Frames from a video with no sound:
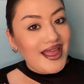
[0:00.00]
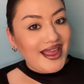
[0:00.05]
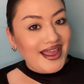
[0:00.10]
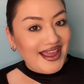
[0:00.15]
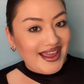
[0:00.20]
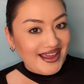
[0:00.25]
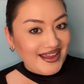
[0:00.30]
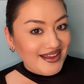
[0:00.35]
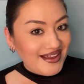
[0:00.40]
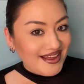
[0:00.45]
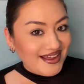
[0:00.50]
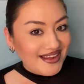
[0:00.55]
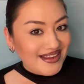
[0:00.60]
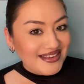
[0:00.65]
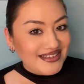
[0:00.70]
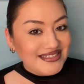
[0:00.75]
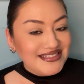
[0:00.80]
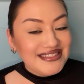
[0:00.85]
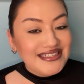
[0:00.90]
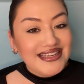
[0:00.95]
Hey
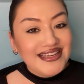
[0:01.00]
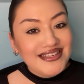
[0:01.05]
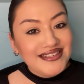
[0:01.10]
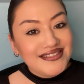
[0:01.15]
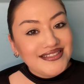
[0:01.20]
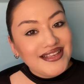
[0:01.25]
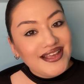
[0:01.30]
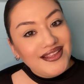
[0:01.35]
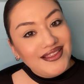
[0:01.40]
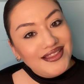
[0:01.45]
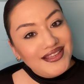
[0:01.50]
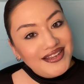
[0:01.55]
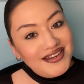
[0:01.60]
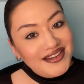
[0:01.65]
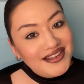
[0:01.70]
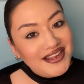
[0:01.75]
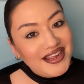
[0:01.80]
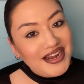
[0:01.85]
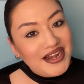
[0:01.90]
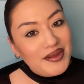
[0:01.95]
guys, it's
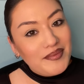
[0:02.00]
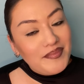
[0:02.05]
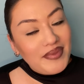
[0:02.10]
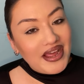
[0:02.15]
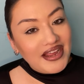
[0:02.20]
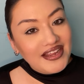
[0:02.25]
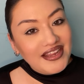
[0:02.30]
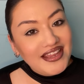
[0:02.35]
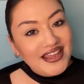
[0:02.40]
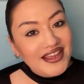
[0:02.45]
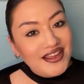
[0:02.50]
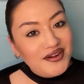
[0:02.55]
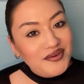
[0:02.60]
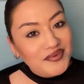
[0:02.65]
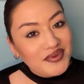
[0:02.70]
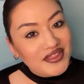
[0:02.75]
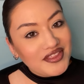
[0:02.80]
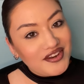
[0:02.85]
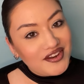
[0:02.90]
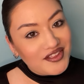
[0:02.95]
Linda and I'm back again
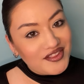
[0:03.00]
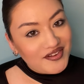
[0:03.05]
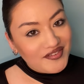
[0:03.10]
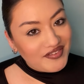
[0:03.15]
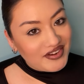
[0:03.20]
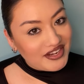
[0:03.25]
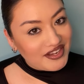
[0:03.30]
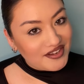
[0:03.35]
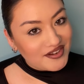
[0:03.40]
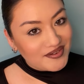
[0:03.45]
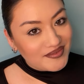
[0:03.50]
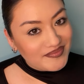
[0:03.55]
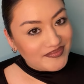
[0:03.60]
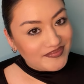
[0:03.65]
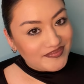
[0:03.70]
with another video.